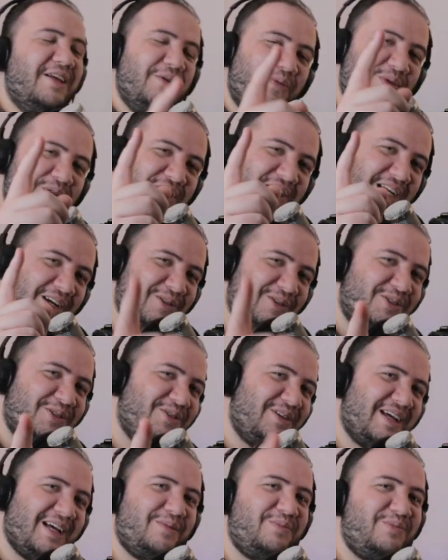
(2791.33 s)
Which I also
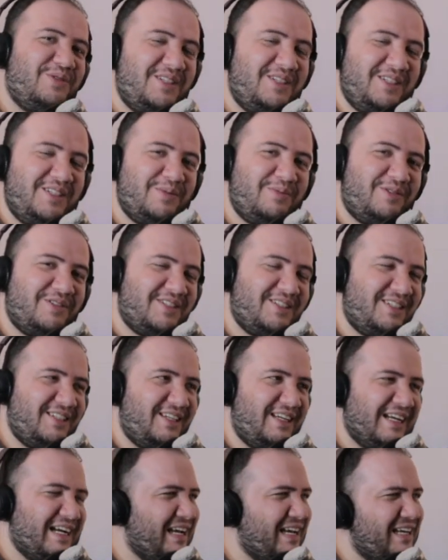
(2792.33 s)
had Britney Spears
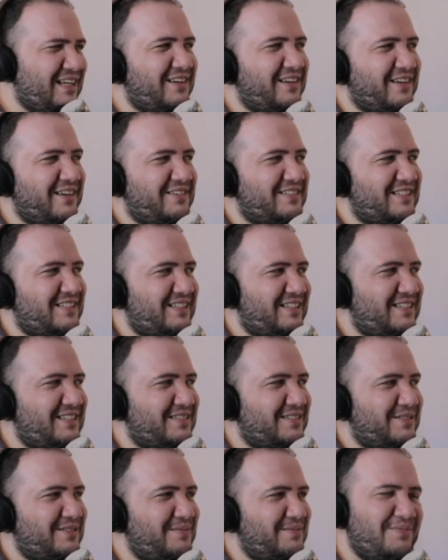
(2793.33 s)
CD. I had a lot of
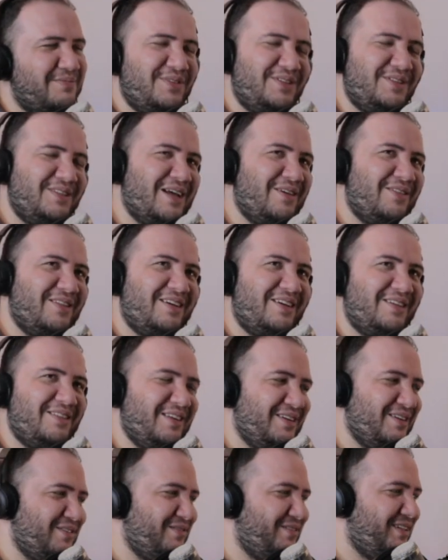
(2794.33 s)
CDs, now that I
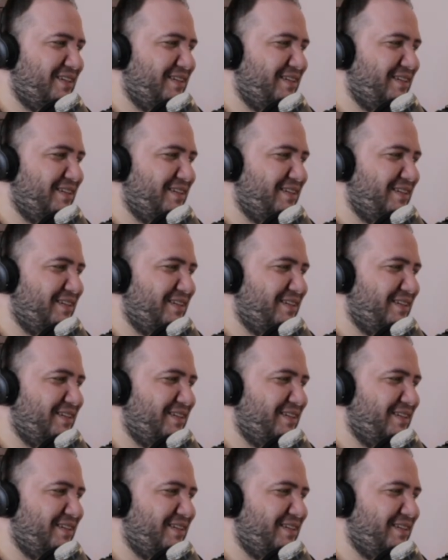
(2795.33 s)
think of it.